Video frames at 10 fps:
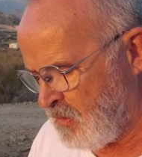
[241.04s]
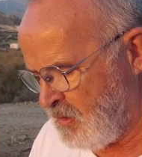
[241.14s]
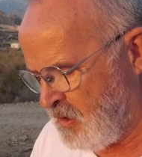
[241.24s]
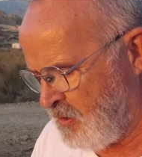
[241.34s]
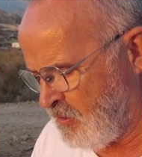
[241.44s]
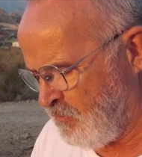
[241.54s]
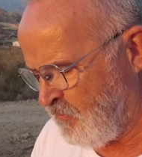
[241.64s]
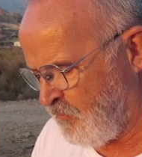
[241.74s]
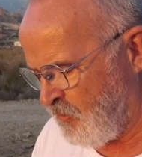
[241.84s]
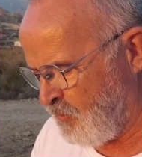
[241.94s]
Yeah, I
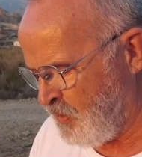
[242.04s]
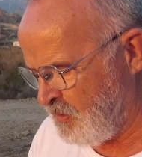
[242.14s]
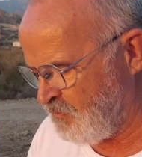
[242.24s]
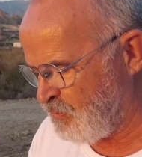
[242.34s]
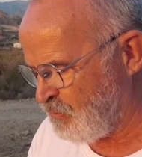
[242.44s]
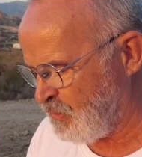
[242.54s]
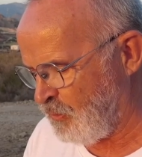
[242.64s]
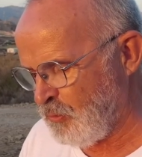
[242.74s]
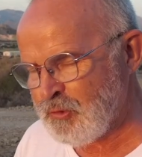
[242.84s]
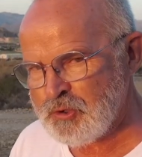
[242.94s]
confirm it.
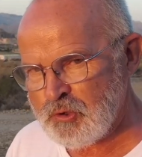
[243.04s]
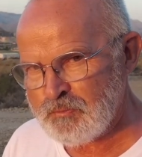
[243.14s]
I'm not a new